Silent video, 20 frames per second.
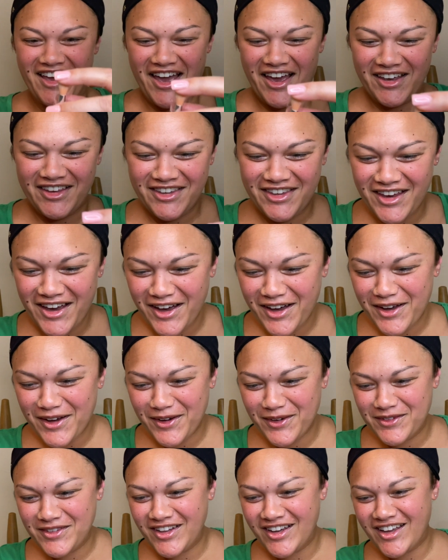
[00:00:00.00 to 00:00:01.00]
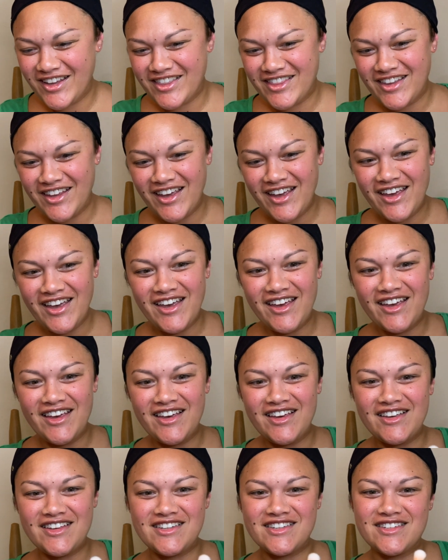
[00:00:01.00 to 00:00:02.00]
Yo, look at
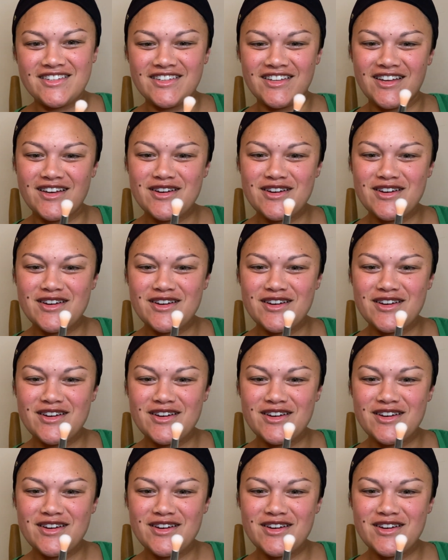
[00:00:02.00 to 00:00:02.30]
this.